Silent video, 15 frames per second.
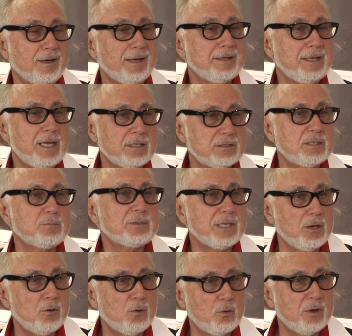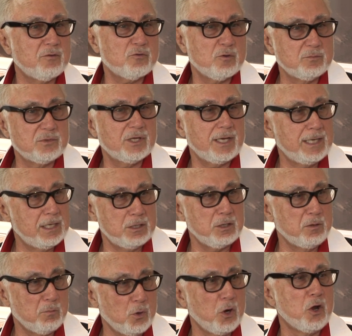I can't tiptoe away from DeAnn
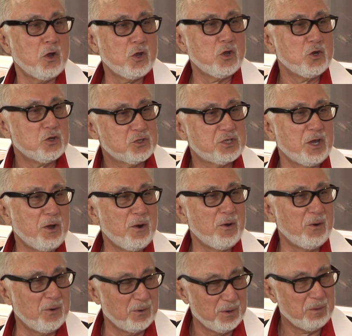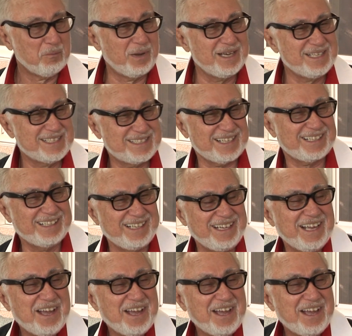anymore. So basically,